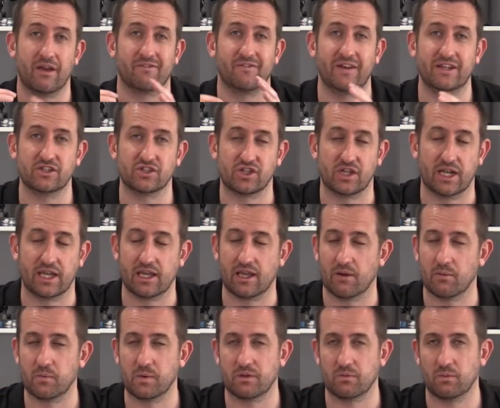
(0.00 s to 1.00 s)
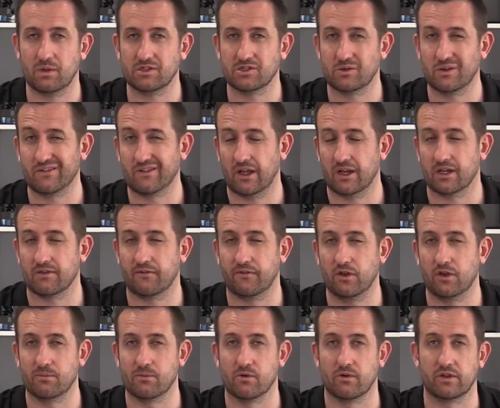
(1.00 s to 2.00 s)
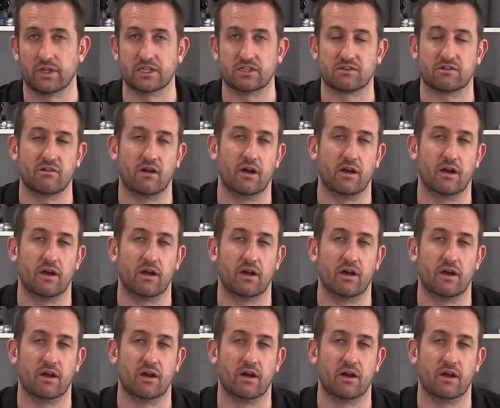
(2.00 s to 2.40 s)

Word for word: eventually, once we've done a few more of these,